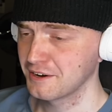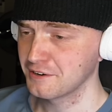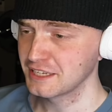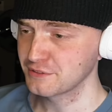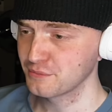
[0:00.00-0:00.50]

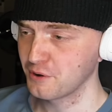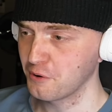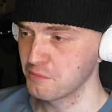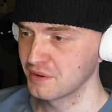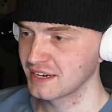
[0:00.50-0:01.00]
Oh, that's from the
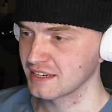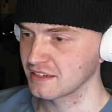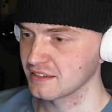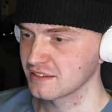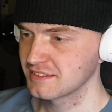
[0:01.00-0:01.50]

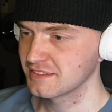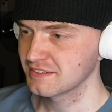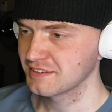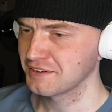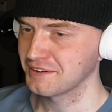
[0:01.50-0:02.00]
opening.
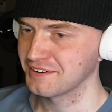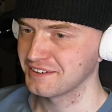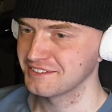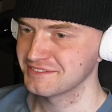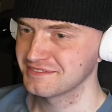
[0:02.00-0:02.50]
Oh.